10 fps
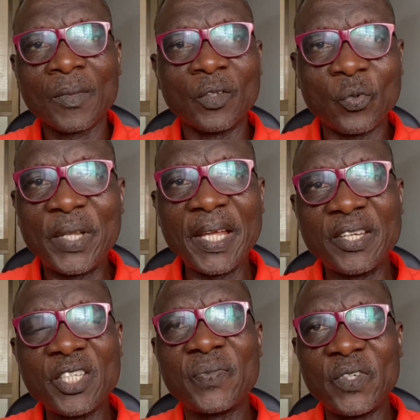today,
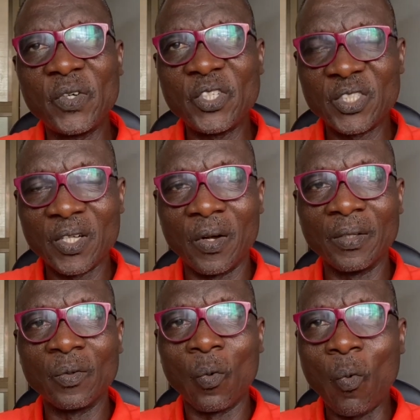this video is
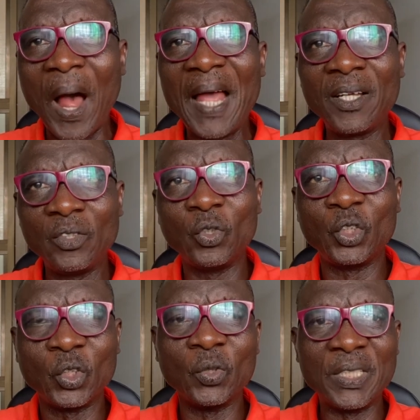on why you
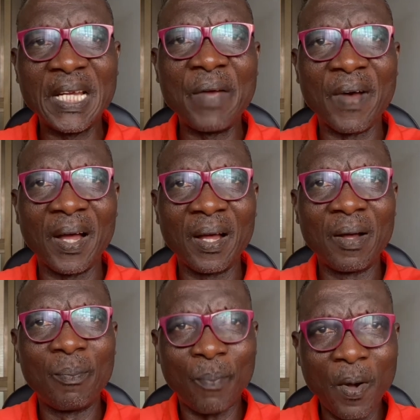should never
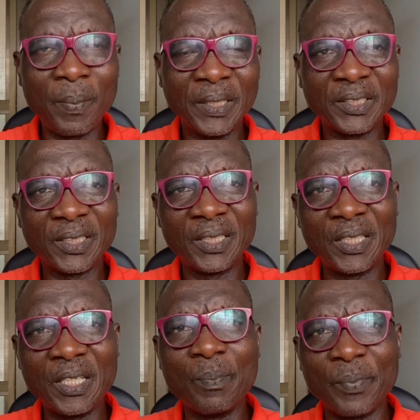publish
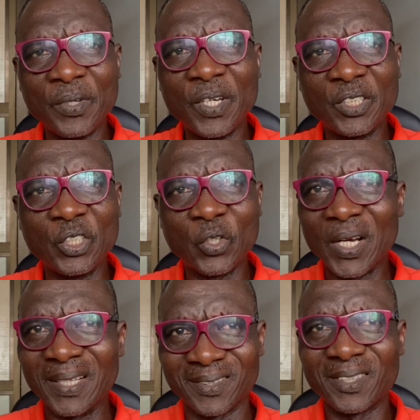in predatory
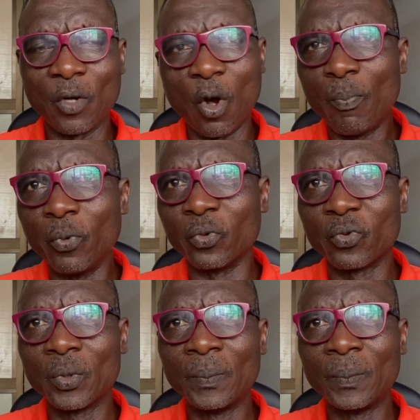journals or books.